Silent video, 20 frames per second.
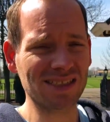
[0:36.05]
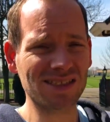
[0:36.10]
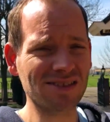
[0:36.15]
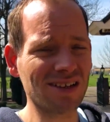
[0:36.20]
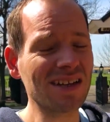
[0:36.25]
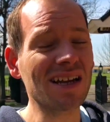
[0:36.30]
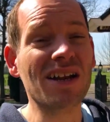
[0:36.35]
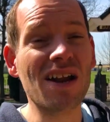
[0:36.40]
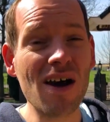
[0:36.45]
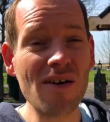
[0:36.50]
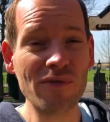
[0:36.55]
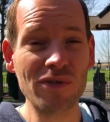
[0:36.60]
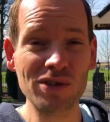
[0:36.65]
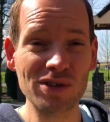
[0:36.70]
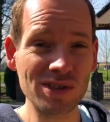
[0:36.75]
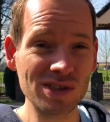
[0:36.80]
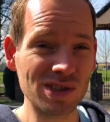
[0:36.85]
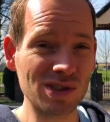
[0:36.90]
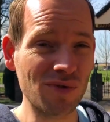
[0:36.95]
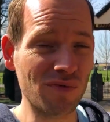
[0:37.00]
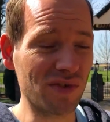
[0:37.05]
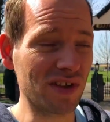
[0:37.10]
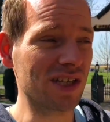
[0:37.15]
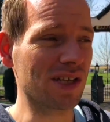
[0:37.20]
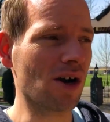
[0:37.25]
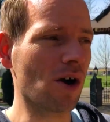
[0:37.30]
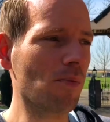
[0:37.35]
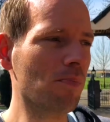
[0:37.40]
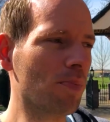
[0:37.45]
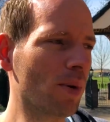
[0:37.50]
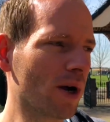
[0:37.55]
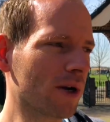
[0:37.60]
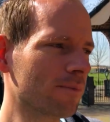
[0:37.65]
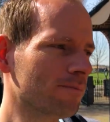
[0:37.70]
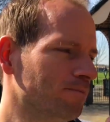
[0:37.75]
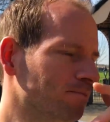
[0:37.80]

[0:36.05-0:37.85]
It's not enough to just do video, but